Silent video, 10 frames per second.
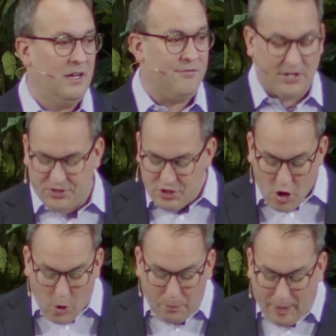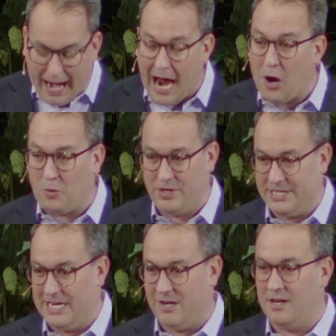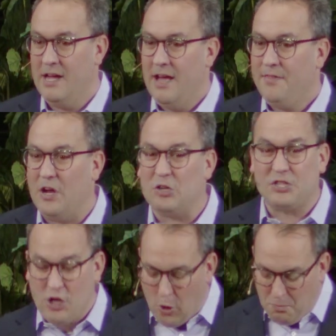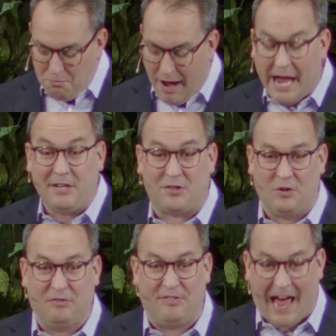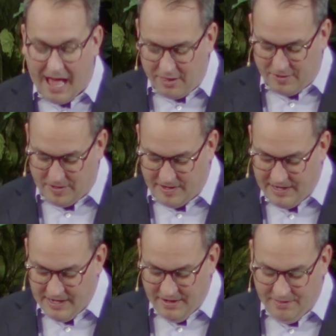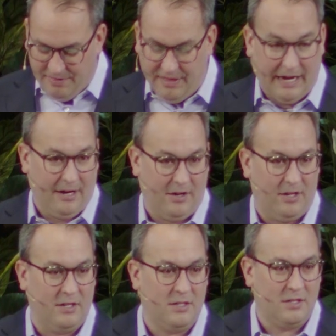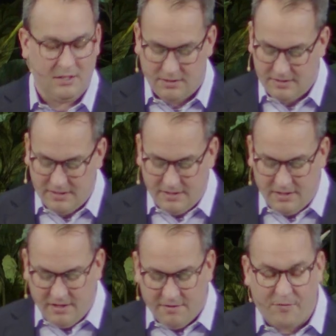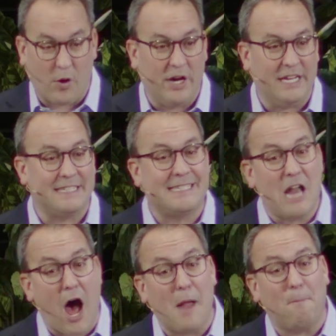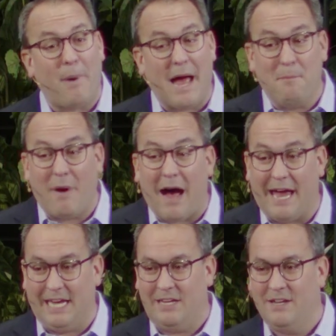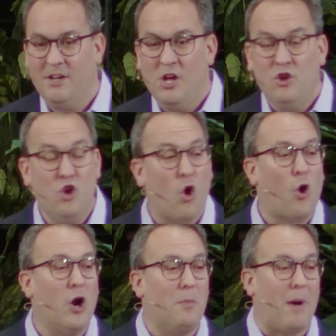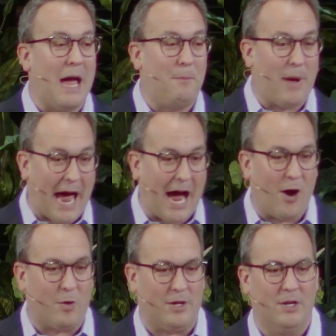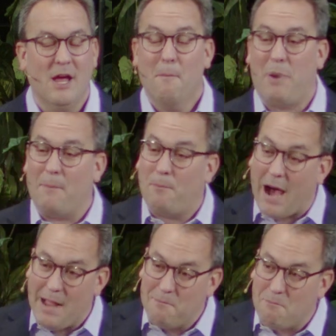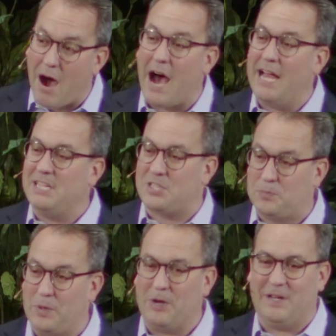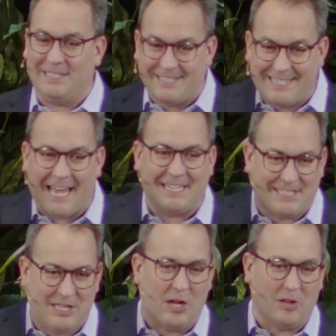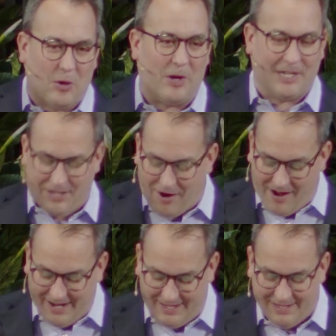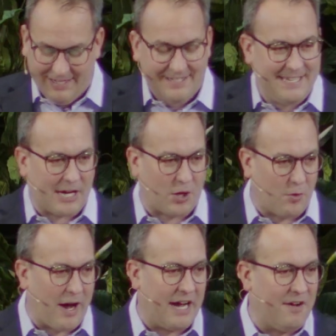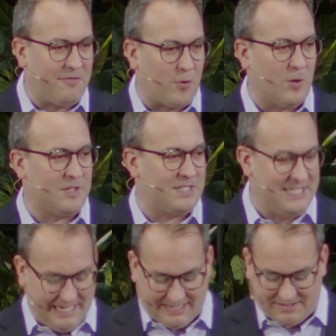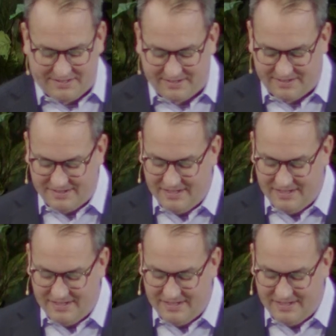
There's no power there. There's no might or valor there. For it is not by might, nor by power, but by my spirit, says the Lord God. Zechariah four six.